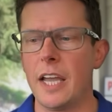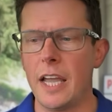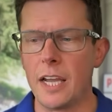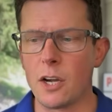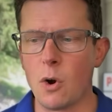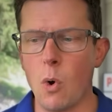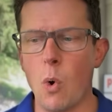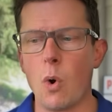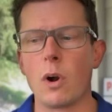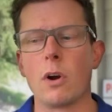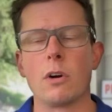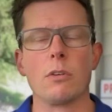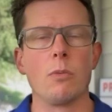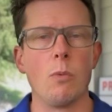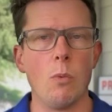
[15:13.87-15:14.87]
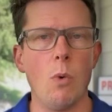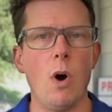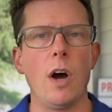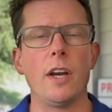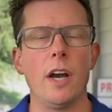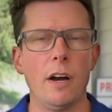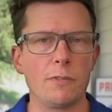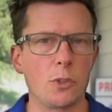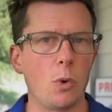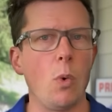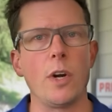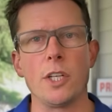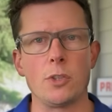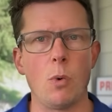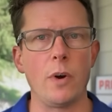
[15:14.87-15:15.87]
in quarter one of
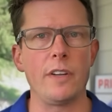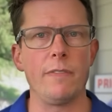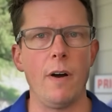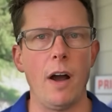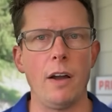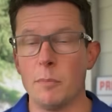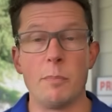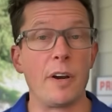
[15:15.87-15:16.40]
2025.